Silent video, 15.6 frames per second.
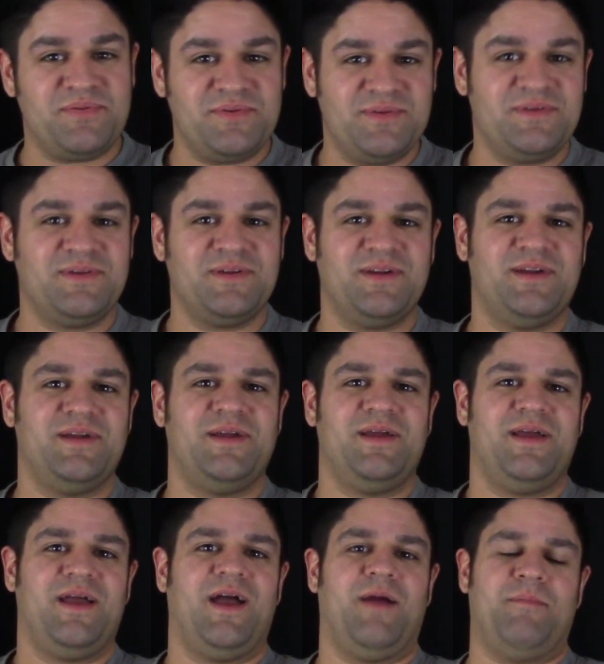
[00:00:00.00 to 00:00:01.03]

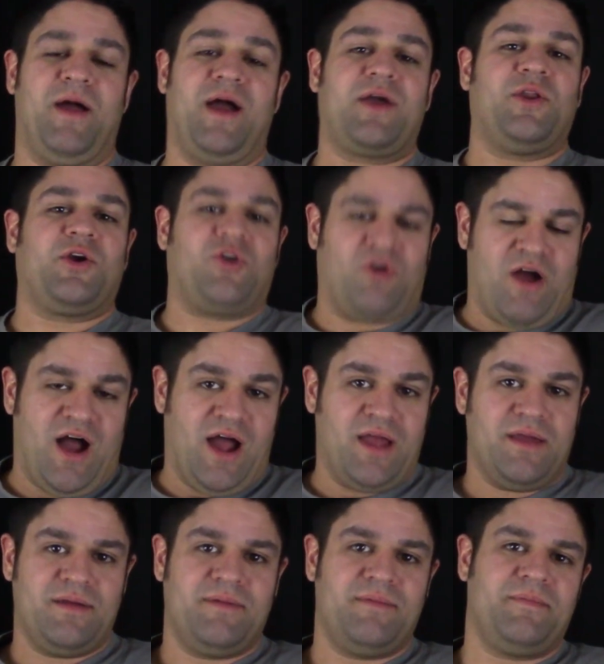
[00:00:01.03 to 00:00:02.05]
I'm not going to
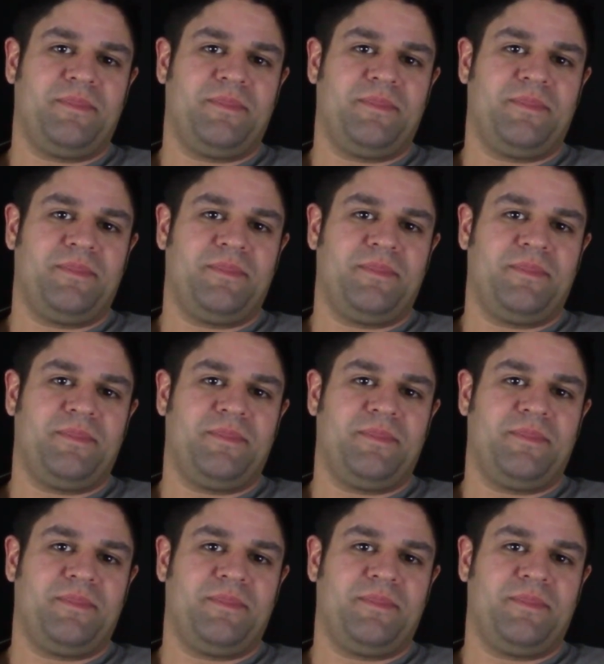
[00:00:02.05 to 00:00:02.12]
cry.